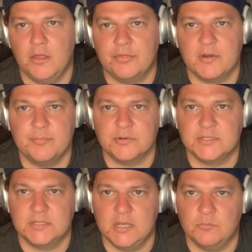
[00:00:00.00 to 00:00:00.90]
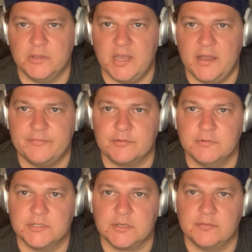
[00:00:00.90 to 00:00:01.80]
3% with half the
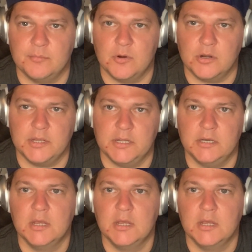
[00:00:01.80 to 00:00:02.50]
risk of the market